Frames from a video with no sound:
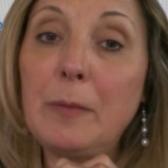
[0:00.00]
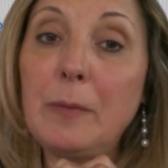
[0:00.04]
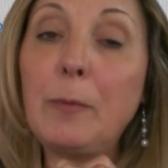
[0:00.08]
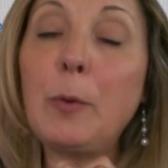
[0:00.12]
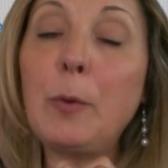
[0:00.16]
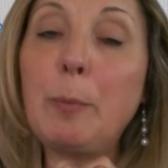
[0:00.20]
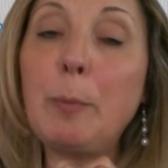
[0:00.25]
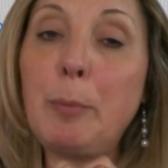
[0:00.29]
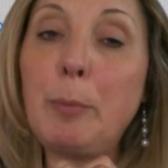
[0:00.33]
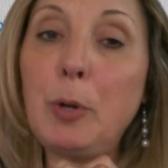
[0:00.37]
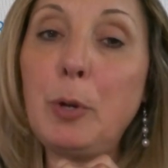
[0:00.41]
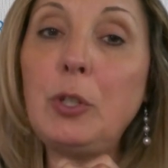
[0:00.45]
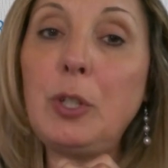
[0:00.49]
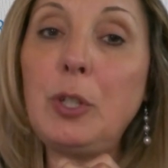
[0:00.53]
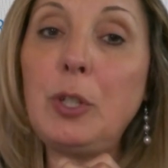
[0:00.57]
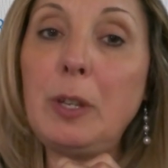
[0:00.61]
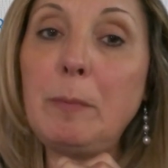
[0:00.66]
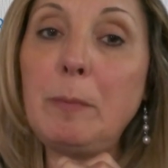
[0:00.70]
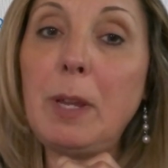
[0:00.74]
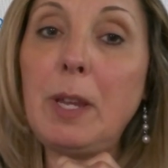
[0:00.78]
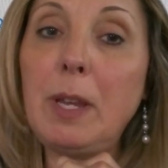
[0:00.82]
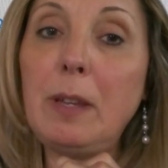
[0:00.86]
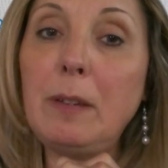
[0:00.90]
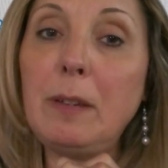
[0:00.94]
for
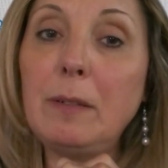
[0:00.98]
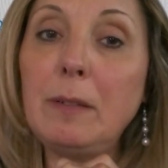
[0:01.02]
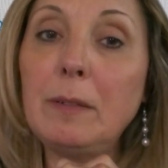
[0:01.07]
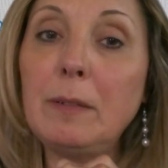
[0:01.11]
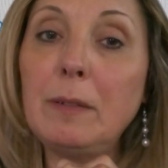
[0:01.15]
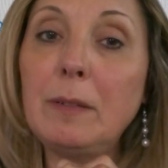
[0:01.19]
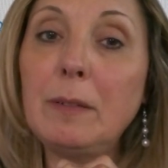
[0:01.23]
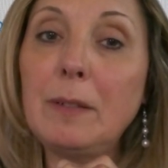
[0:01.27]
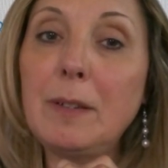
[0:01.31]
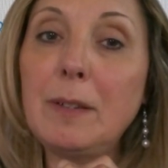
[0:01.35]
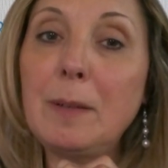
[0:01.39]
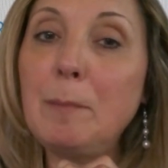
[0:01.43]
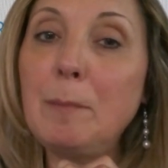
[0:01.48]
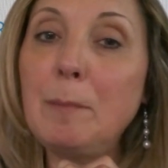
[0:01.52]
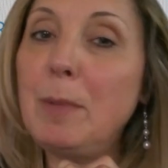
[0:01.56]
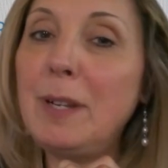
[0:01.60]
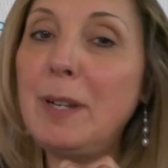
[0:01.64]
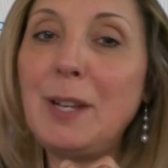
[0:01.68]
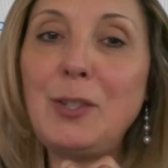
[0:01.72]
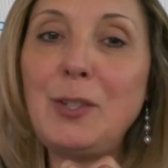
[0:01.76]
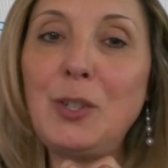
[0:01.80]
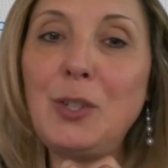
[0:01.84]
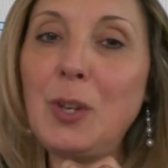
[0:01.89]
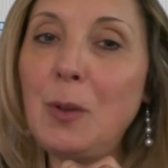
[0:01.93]
pushing me, but
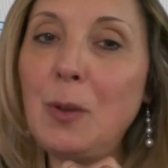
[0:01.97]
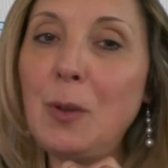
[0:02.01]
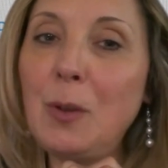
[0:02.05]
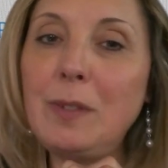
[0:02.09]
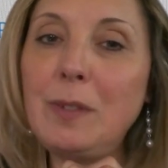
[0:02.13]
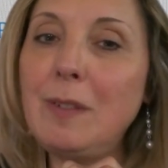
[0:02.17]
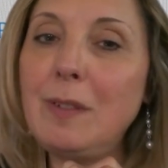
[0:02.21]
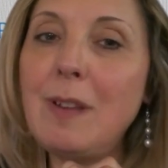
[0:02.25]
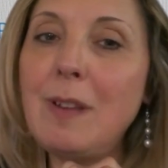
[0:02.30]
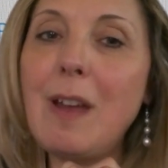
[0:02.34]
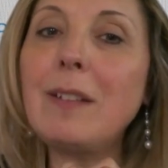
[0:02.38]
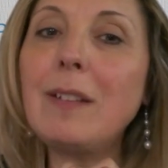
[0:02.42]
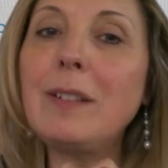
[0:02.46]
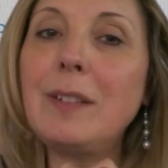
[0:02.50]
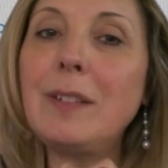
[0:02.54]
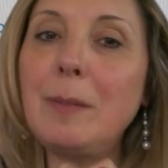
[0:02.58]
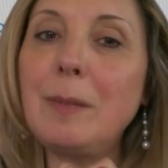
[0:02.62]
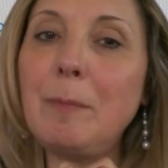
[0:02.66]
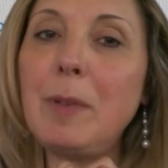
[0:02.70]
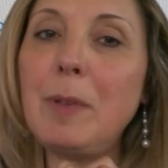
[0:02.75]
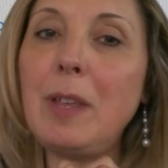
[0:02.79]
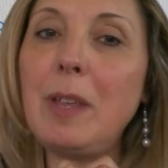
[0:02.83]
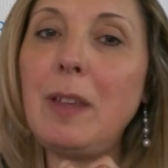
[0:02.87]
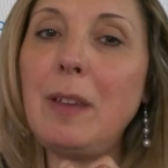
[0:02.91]
I chose not to
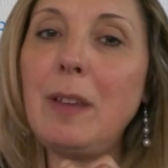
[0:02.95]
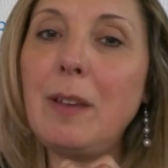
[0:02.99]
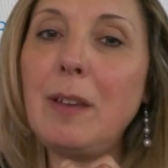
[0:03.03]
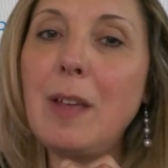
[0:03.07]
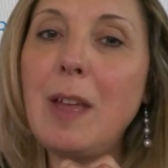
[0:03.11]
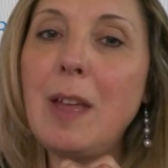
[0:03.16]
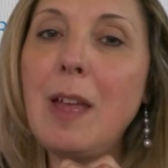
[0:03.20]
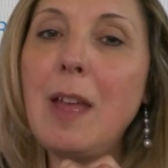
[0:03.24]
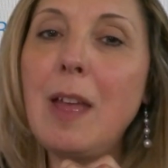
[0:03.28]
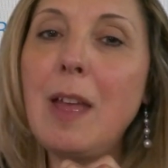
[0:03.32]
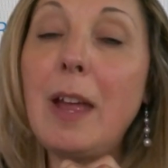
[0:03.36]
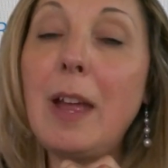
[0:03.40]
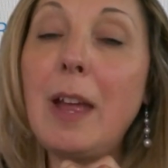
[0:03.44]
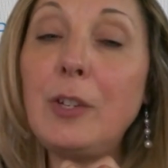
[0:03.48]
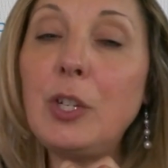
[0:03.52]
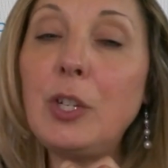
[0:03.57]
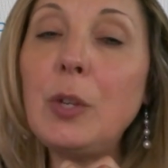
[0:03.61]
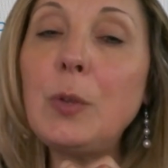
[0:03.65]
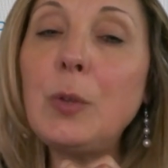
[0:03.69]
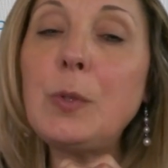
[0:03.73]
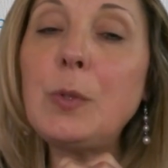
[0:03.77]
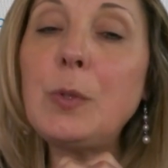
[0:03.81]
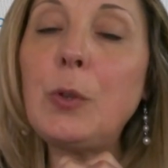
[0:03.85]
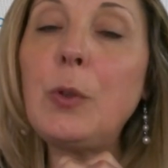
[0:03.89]
be. I
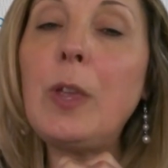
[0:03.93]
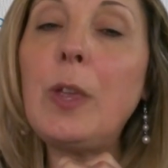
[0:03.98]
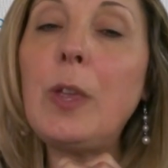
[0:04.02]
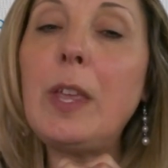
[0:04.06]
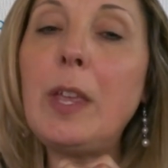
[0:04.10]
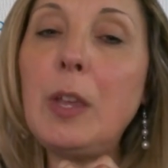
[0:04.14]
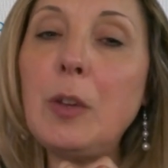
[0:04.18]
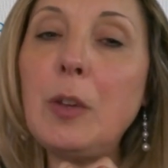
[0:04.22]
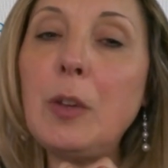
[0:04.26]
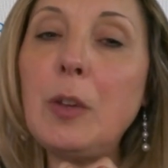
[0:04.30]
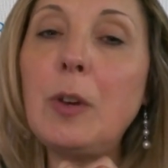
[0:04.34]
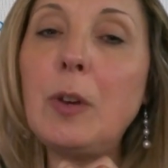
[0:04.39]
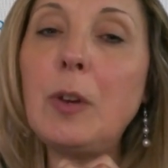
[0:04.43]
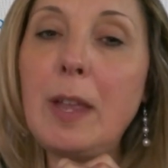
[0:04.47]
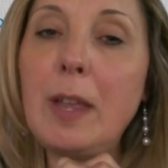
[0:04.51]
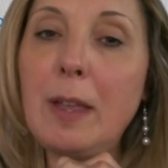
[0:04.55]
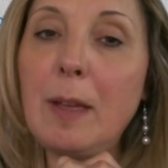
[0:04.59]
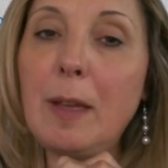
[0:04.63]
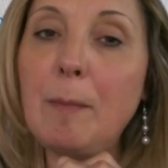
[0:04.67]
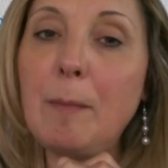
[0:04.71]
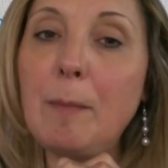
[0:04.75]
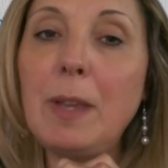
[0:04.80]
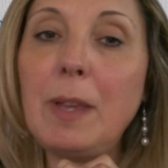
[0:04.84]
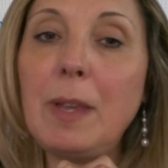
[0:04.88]
chose to hear
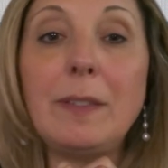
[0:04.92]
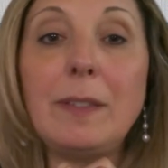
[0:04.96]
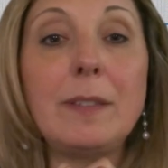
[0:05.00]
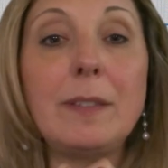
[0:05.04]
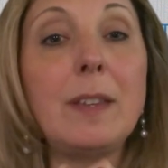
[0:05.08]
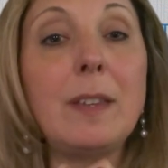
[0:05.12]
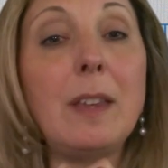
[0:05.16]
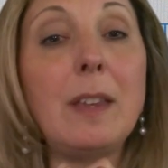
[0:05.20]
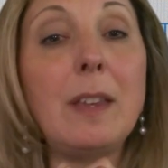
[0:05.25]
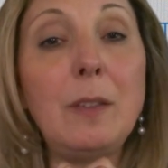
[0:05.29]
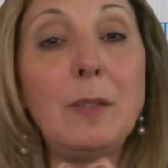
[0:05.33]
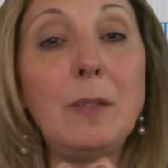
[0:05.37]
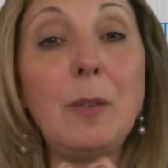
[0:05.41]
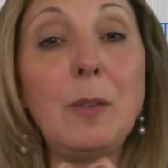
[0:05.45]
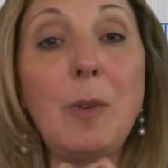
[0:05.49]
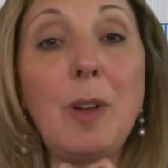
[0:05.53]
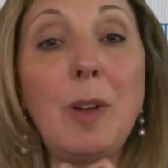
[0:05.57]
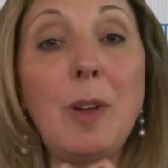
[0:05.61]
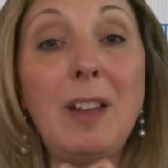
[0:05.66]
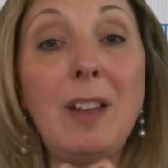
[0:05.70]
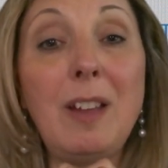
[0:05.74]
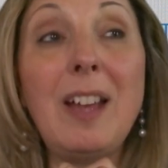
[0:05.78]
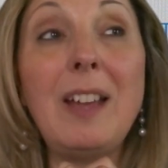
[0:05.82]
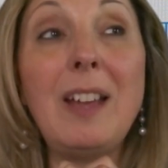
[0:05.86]
him and say, you know
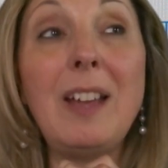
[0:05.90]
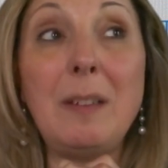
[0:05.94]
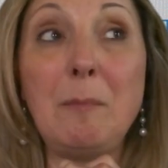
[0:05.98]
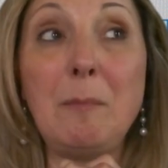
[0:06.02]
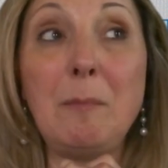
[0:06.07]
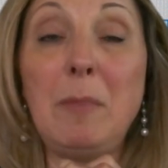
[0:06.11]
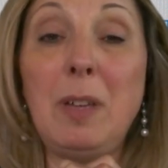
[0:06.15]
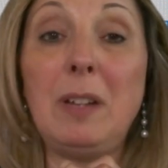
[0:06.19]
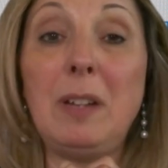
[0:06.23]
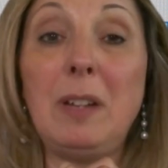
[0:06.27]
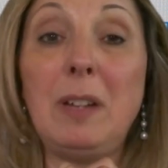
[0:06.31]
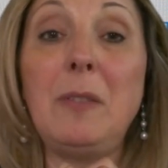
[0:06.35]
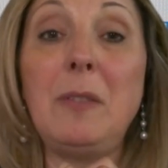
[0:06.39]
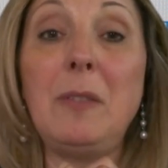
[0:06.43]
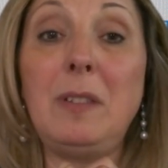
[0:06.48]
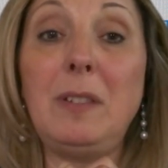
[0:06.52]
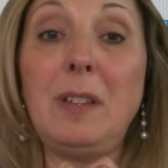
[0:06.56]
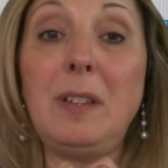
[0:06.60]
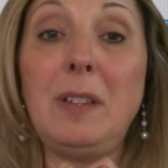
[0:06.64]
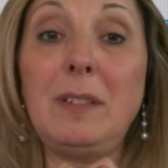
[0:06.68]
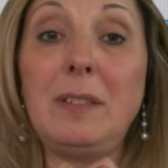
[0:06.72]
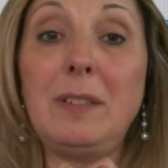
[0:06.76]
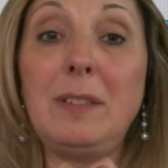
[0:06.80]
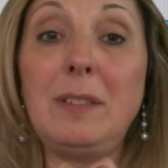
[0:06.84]
what? I am better than
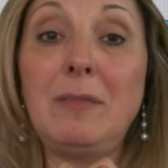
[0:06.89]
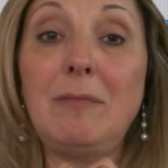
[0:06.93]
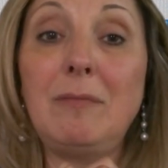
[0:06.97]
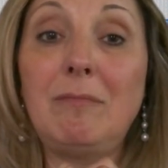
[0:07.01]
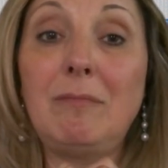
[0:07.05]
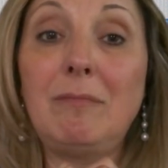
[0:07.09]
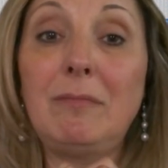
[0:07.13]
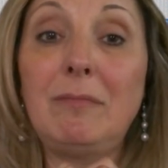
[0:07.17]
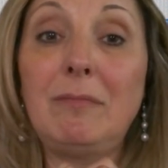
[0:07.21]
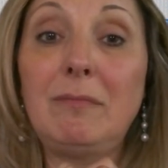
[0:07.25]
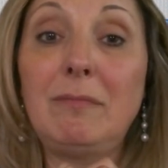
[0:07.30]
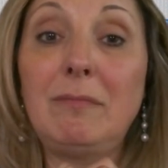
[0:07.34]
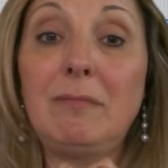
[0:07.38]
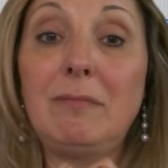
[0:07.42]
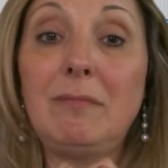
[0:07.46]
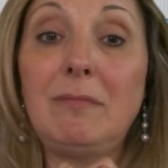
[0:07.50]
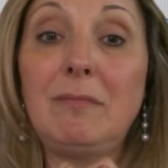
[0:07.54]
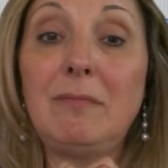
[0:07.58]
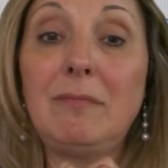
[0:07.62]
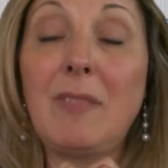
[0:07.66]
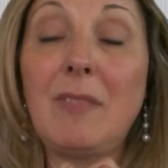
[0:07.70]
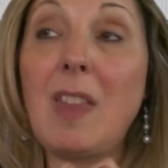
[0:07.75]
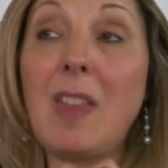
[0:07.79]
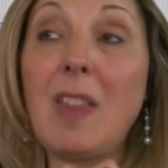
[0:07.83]
this.
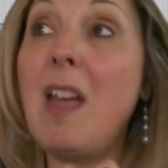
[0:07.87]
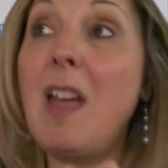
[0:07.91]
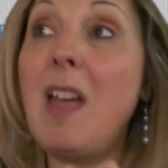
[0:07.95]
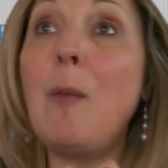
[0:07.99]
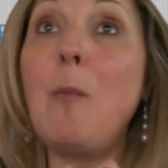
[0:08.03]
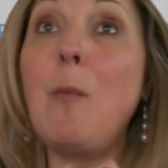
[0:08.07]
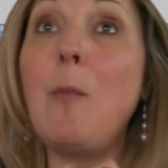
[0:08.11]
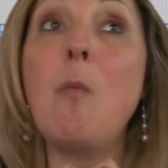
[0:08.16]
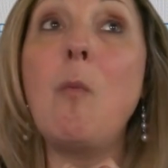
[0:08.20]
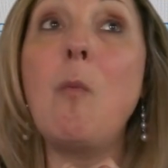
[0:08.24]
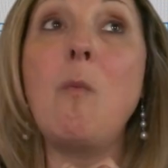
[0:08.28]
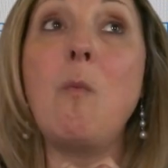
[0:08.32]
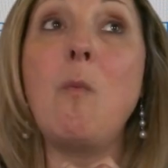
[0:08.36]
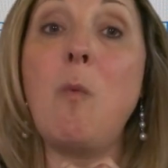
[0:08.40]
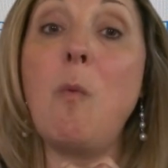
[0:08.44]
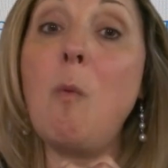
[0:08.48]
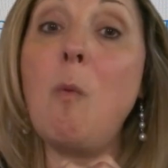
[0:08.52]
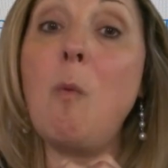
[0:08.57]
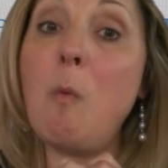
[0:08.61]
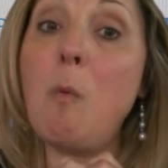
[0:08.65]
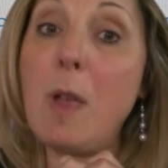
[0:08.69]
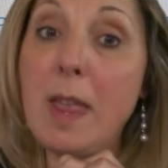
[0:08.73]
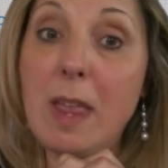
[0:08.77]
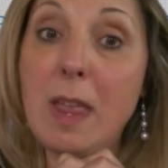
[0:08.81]
I'm
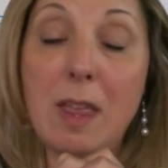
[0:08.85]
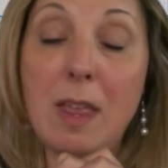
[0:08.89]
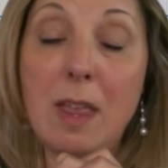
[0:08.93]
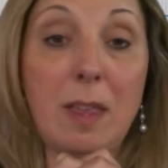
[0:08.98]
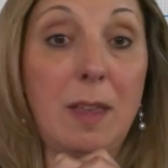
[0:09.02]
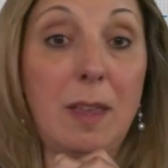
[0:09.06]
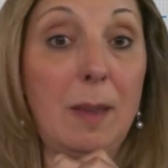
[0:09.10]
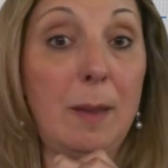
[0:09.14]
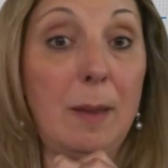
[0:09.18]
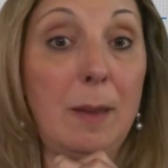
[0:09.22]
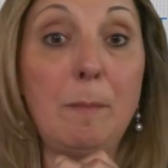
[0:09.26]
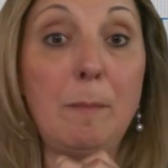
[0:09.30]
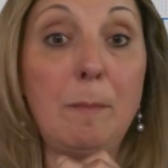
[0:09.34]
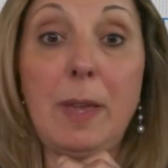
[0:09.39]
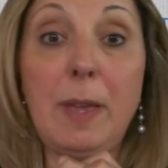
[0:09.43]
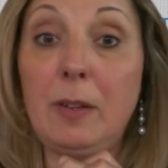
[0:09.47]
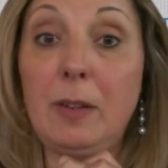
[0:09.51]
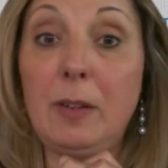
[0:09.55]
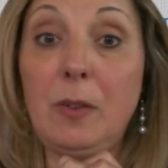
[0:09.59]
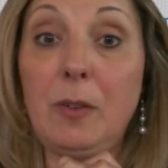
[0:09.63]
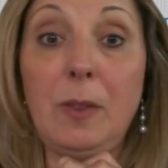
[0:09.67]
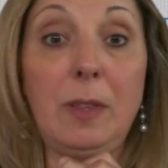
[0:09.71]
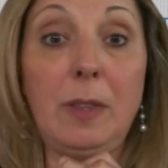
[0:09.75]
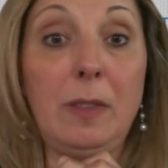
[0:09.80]
way
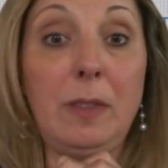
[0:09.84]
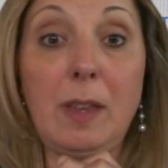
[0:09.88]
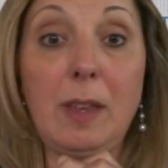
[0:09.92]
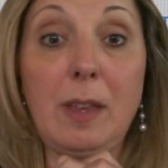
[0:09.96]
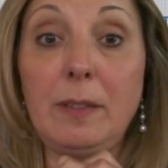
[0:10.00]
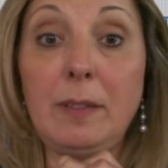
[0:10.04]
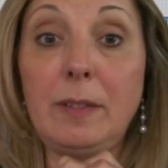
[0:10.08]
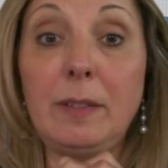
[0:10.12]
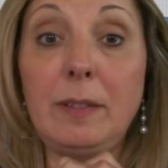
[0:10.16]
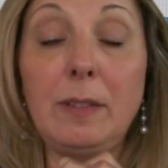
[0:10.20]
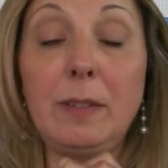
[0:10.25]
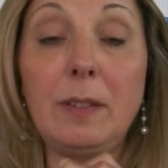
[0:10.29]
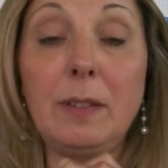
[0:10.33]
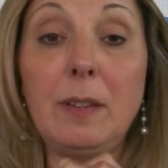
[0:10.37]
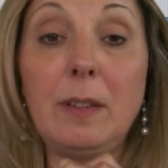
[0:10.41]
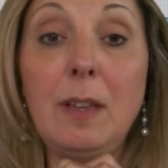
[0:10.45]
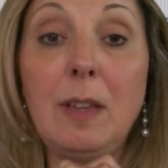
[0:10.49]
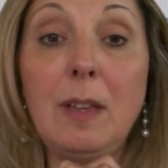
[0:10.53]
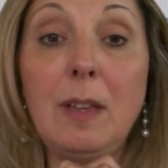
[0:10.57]
better than this.